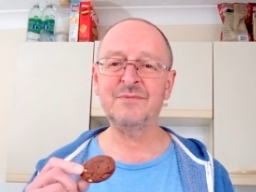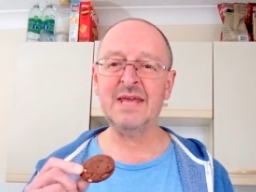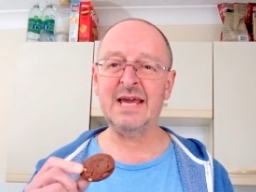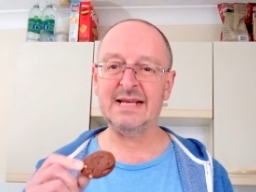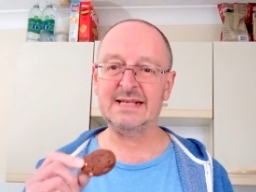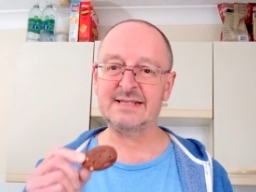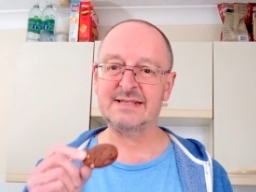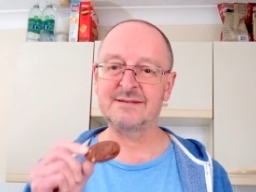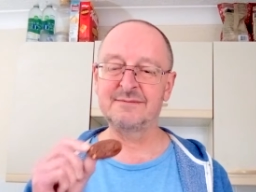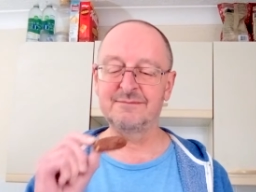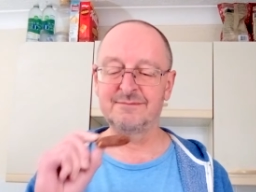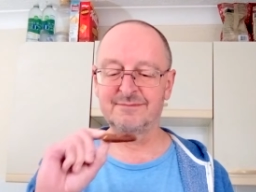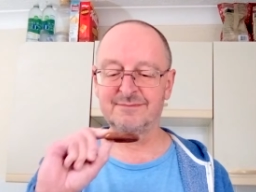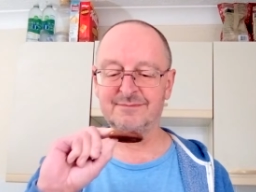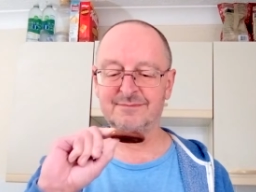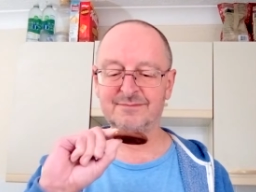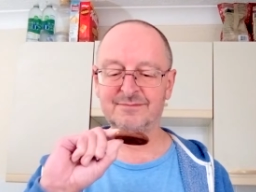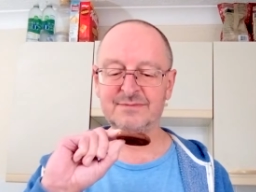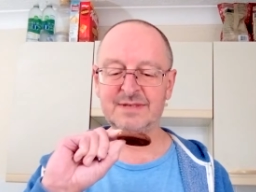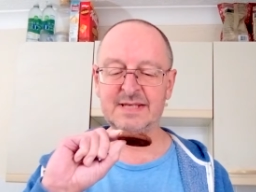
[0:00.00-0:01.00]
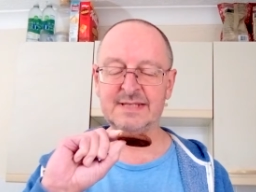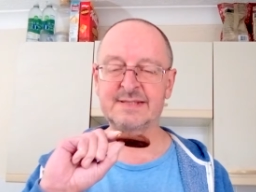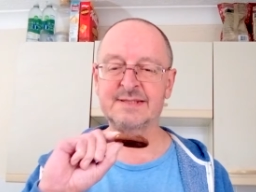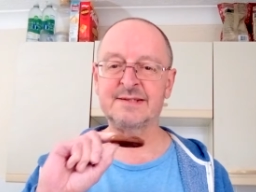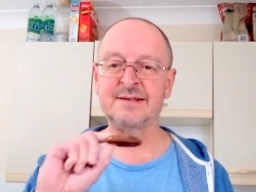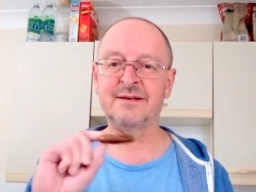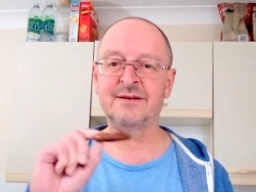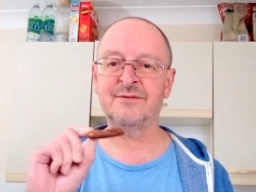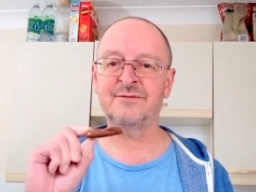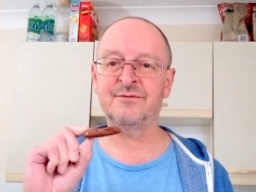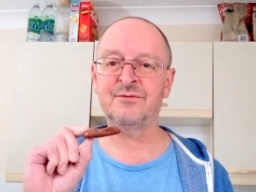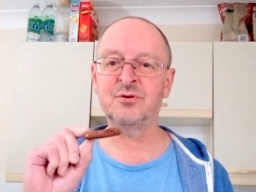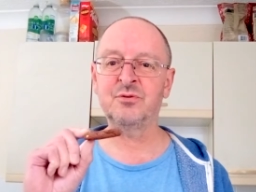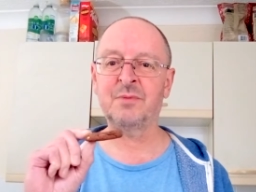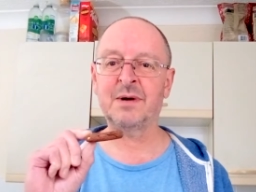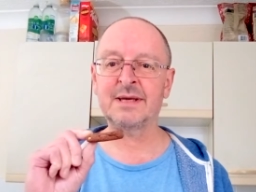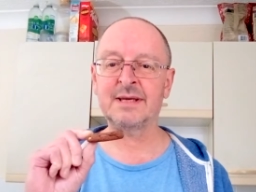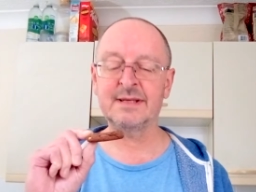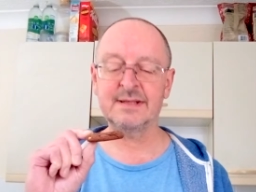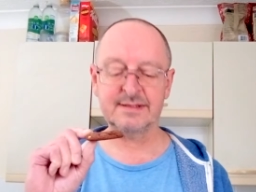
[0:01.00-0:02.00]
Yes, Steve, you're
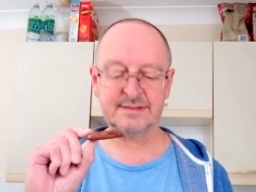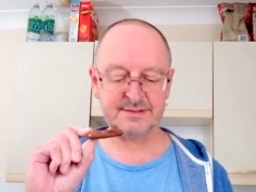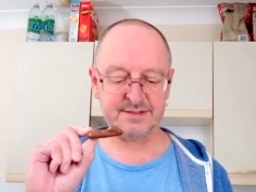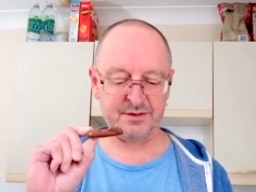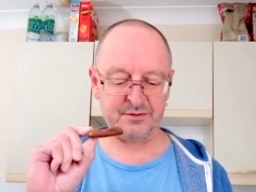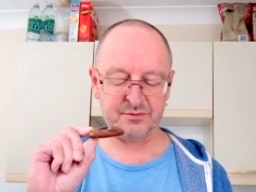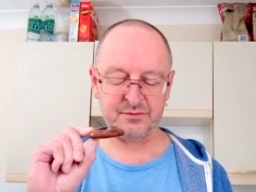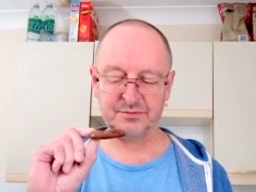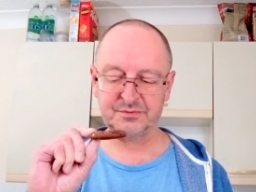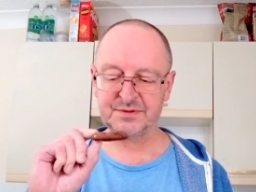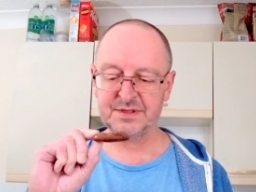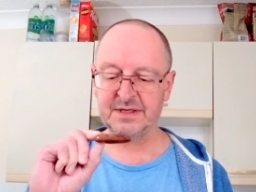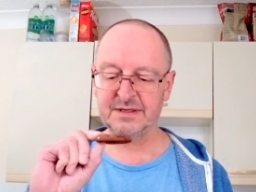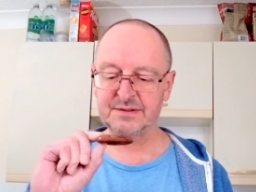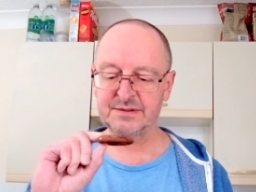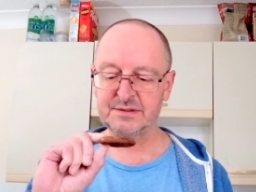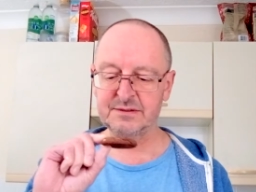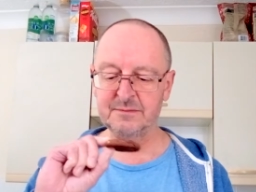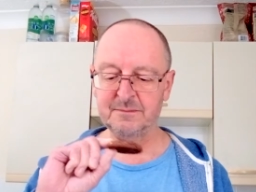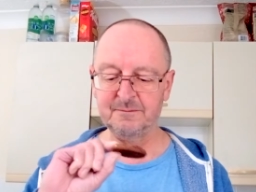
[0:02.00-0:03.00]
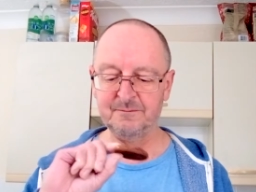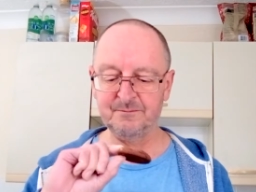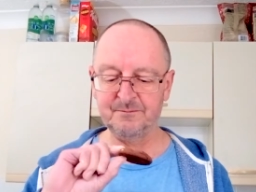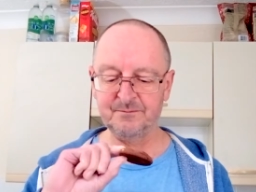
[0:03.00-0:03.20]
making total sense.